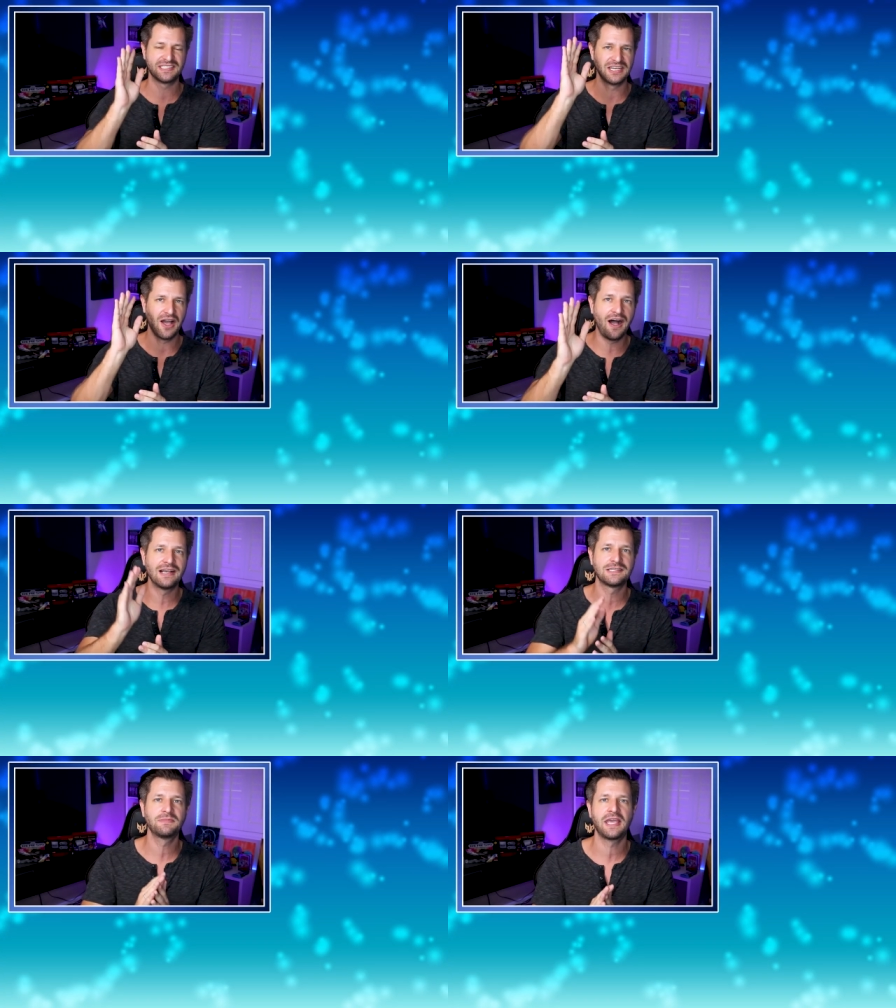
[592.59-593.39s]
It's an
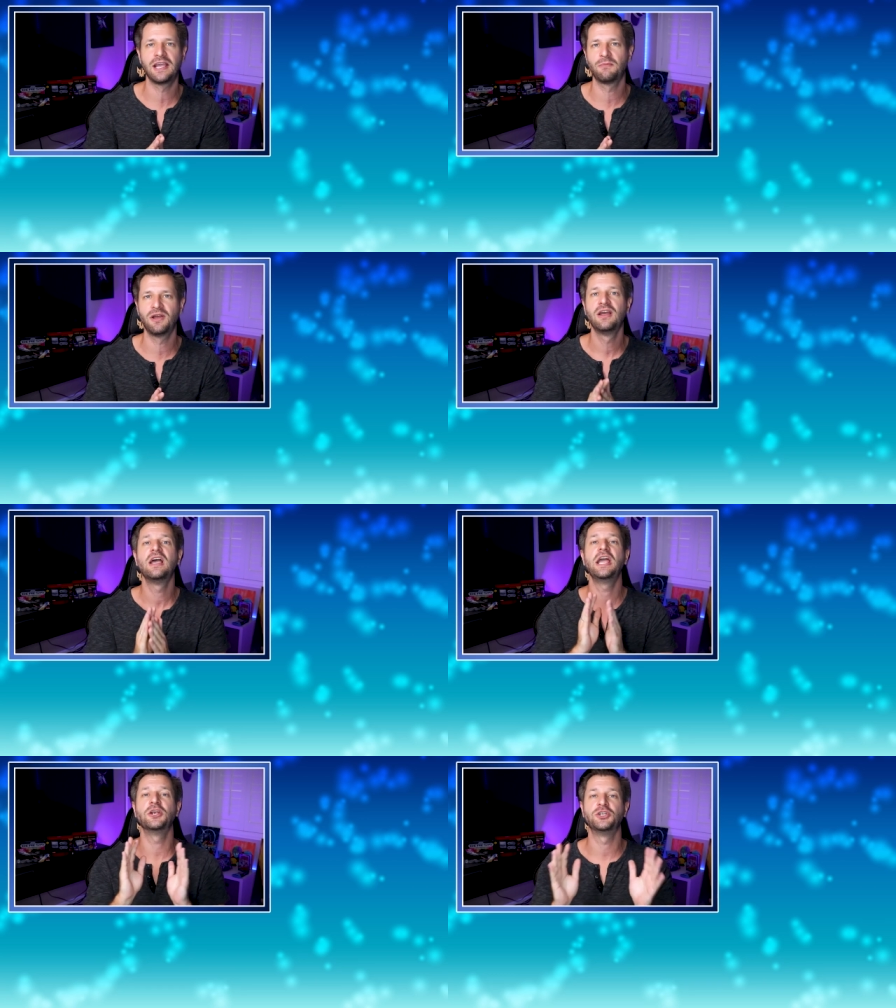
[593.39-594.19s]
awesome camera
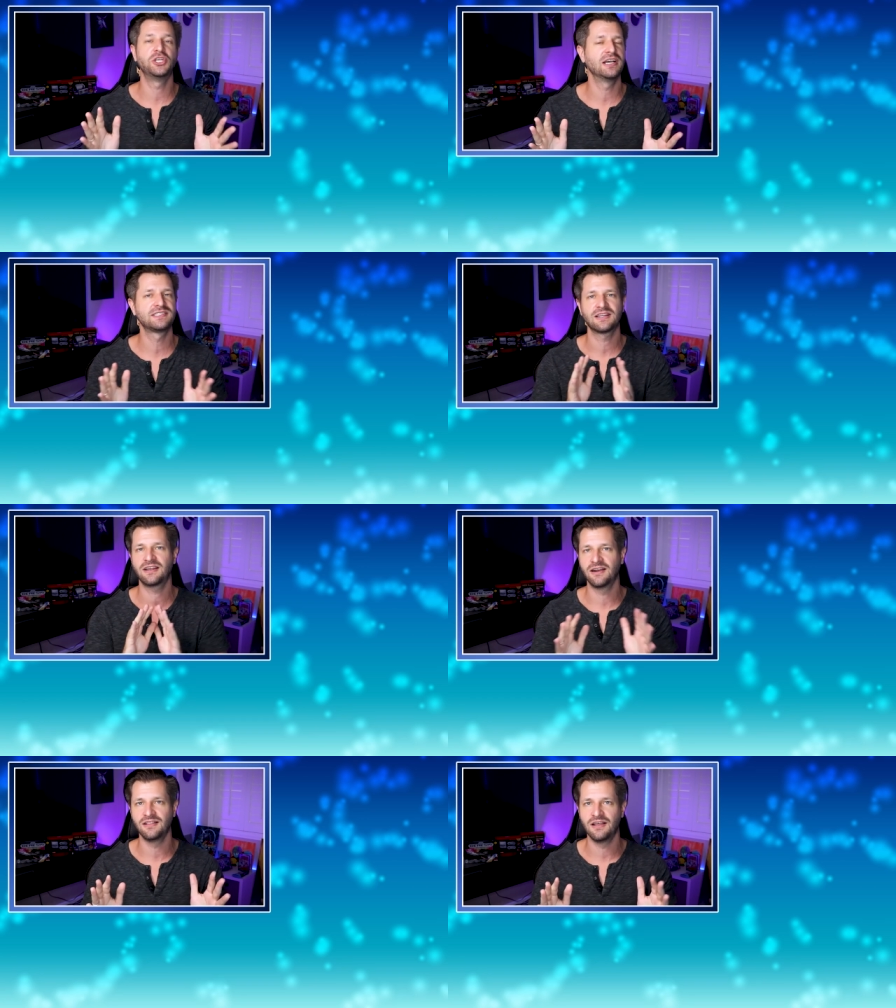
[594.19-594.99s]
and you're just
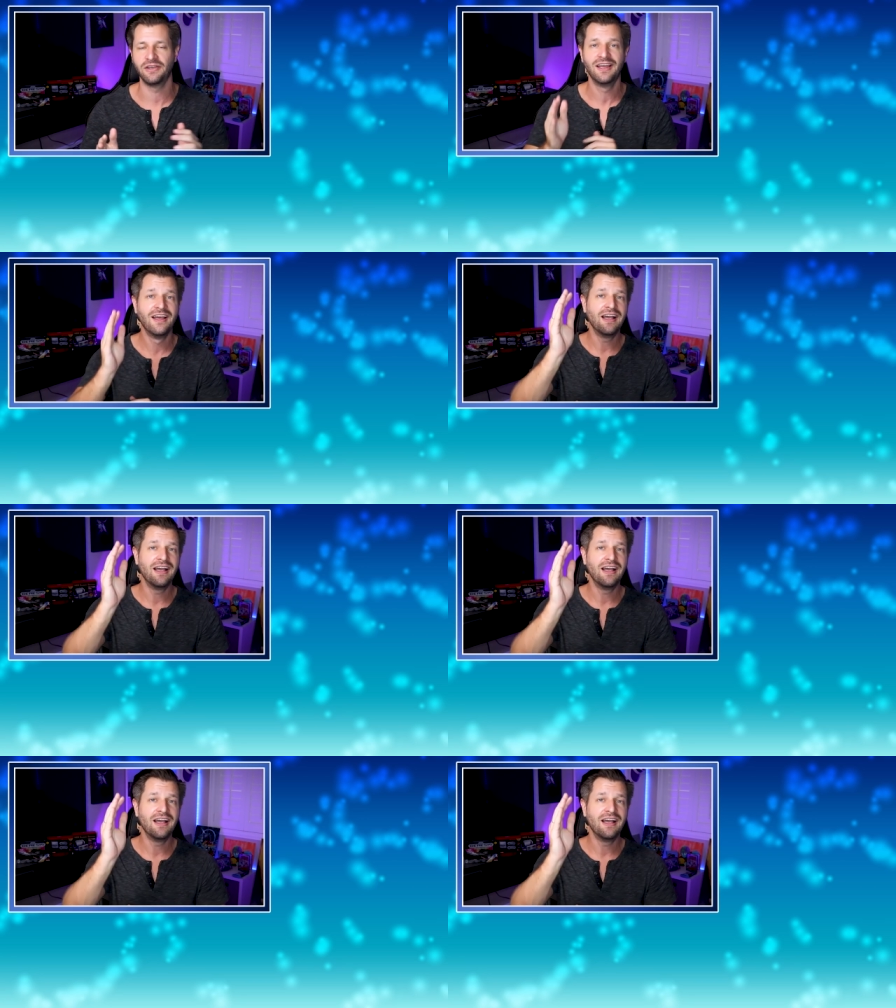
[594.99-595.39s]
going to love it.